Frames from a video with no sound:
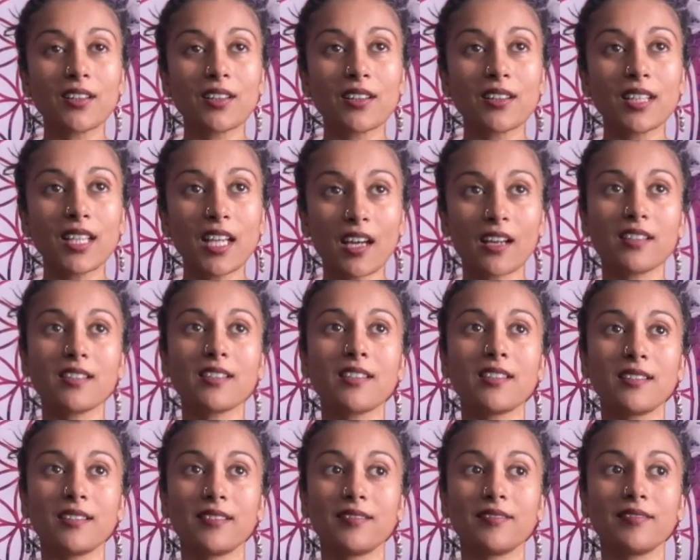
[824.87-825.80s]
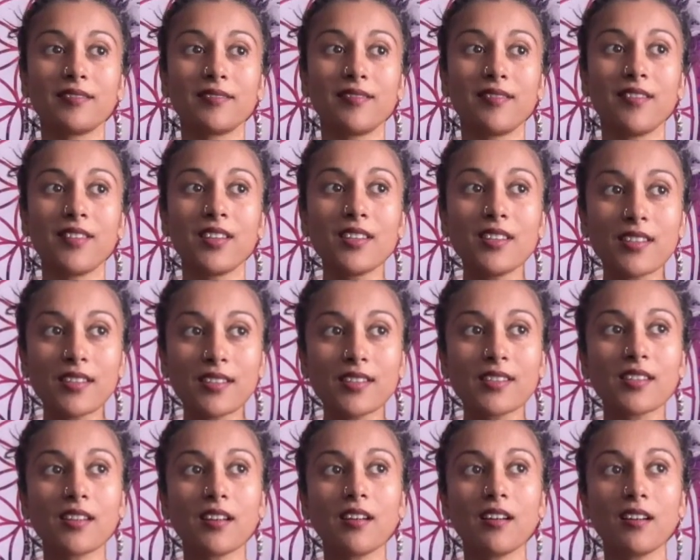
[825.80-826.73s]
Yes, this is
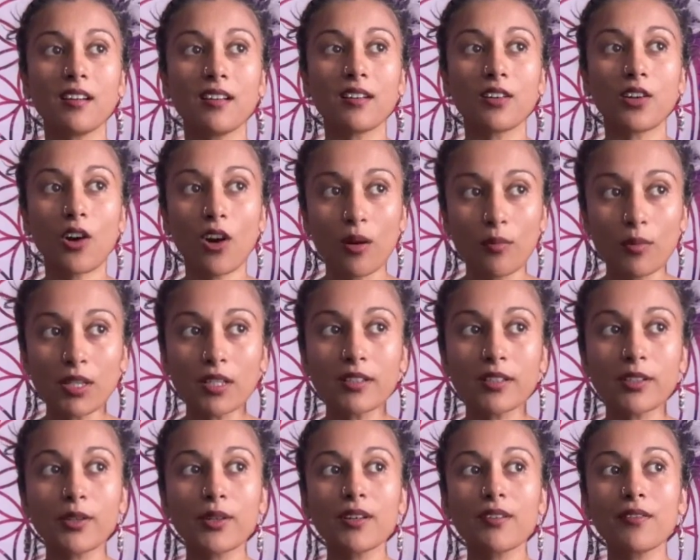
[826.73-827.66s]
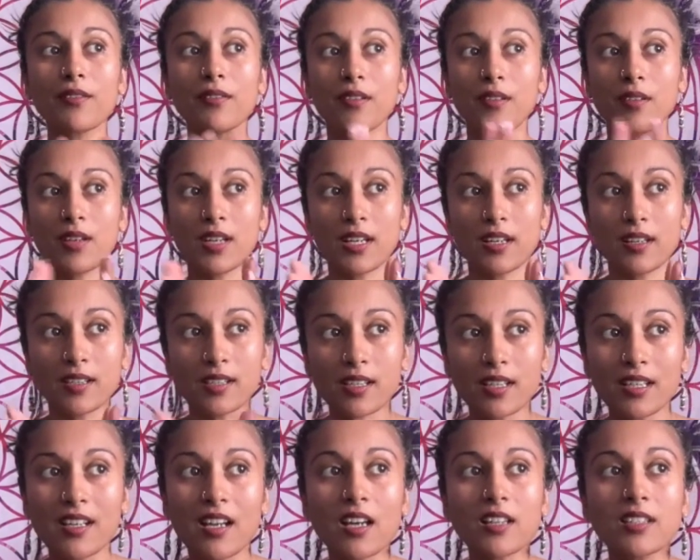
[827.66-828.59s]
a karma clearing. It is
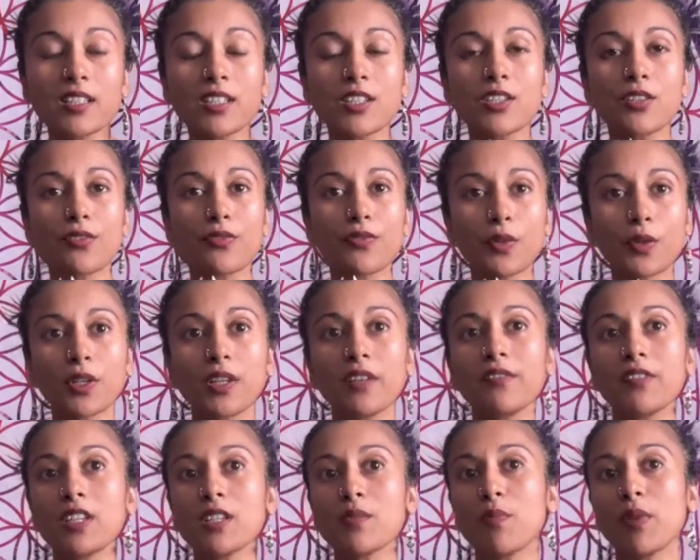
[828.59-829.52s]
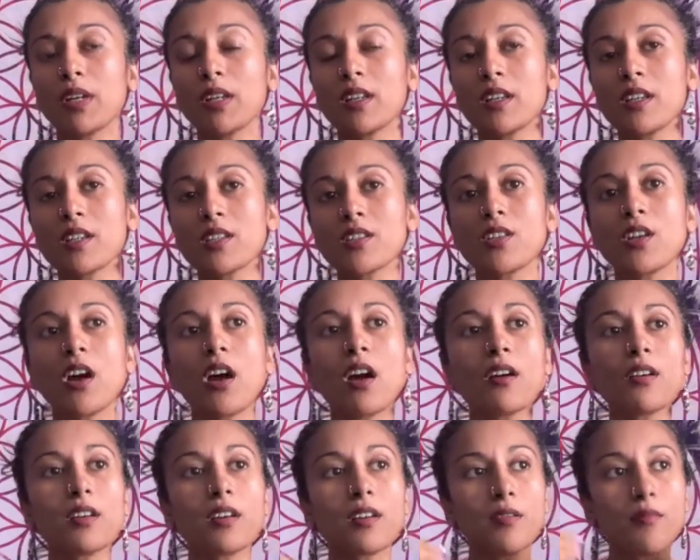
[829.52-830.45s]
connected to forgiveness, but it is
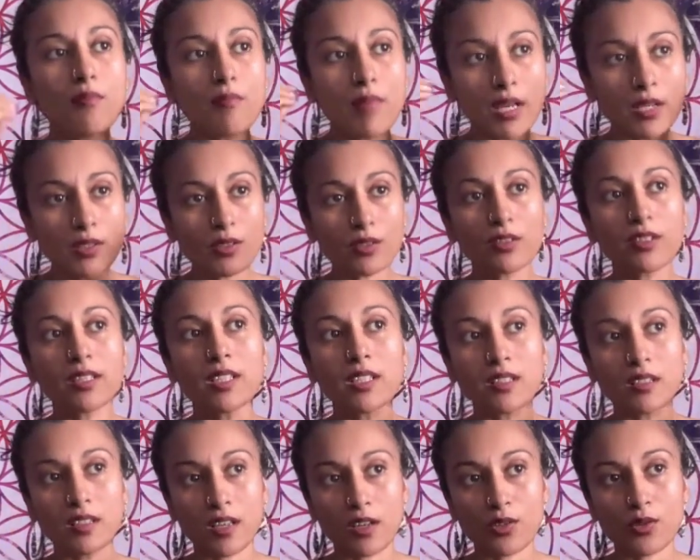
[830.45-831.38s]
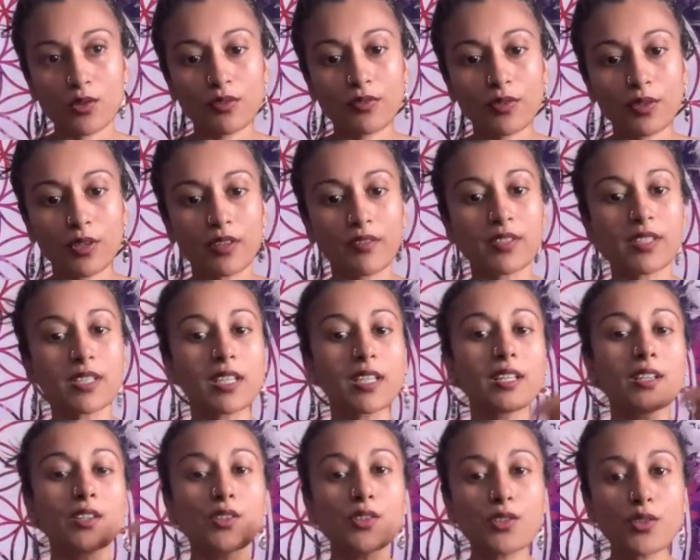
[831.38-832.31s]
not mental, intellectual forgiveness. It
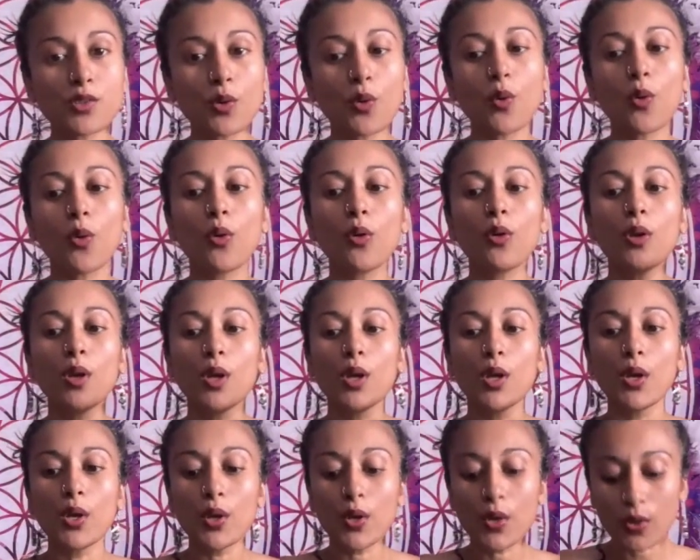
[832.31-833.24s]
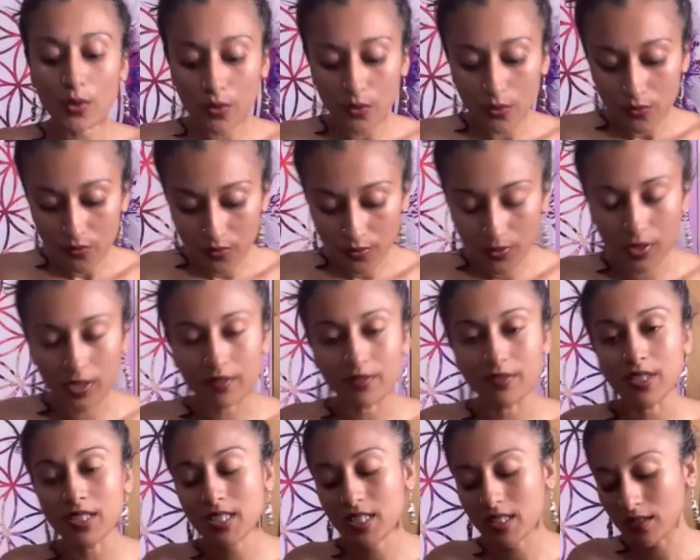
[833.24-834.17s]
is soul
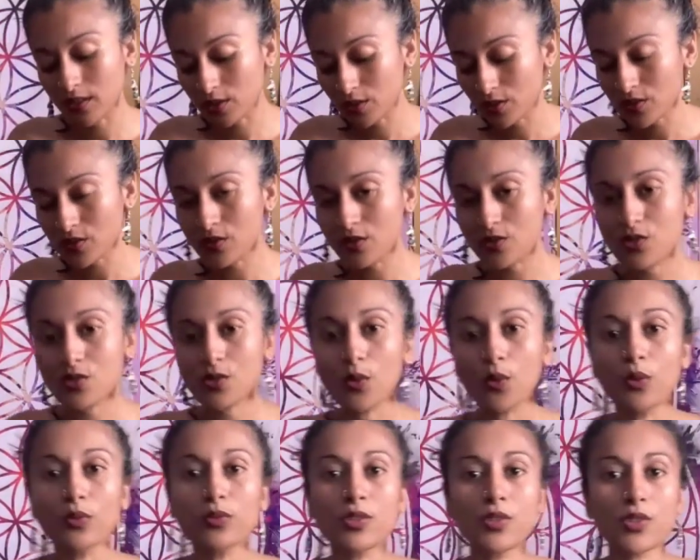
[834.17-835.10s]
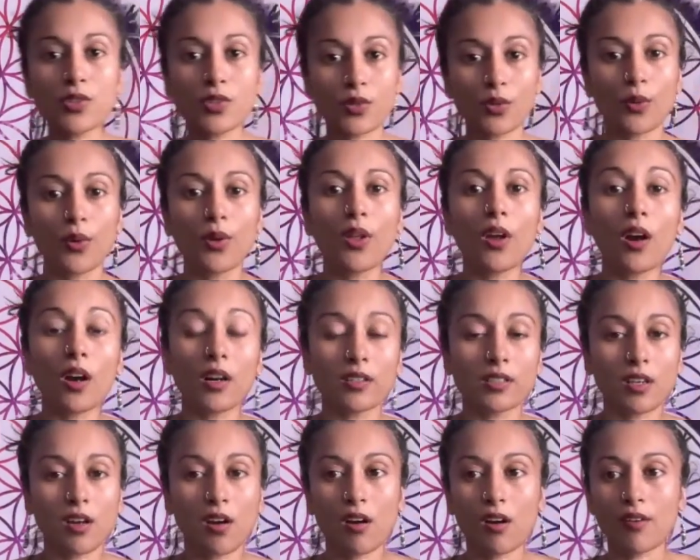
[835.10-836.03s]
forgiveness. It is soul to soul, heart to
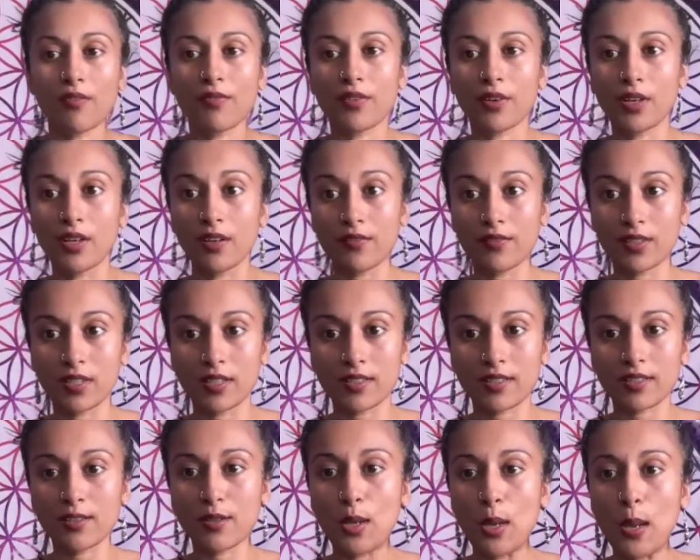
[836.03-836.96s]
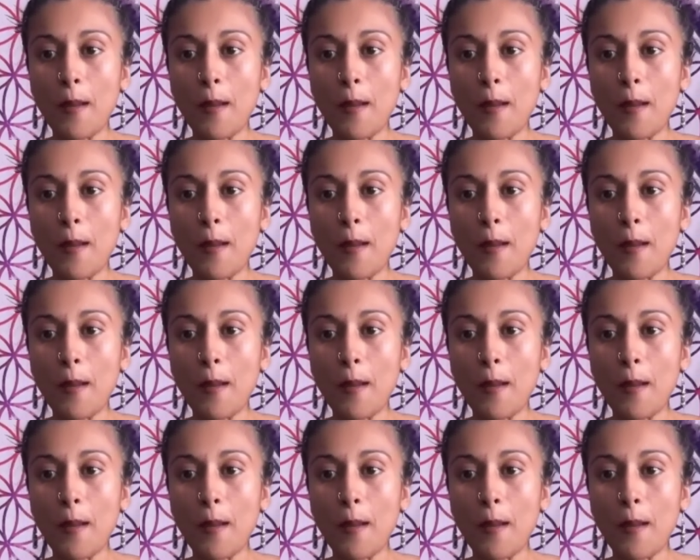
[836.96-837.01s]
heart forgiveness.